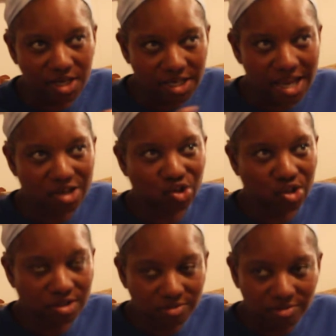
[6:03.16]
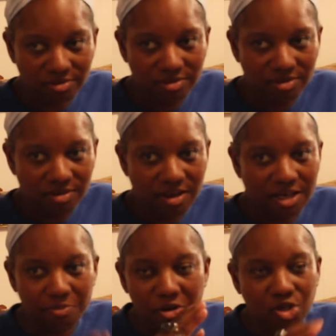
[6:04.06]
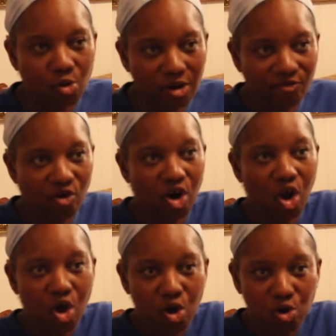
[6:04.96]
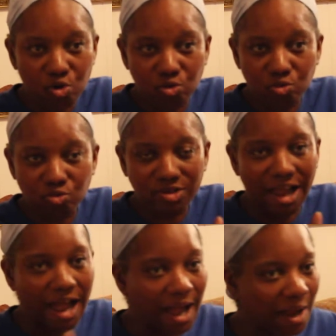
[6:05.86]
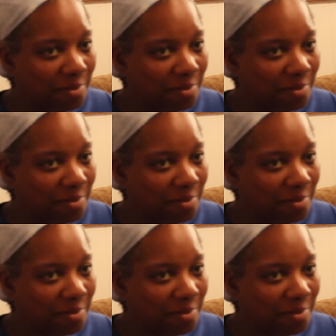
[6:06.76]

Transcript: connection and been doing it for a long time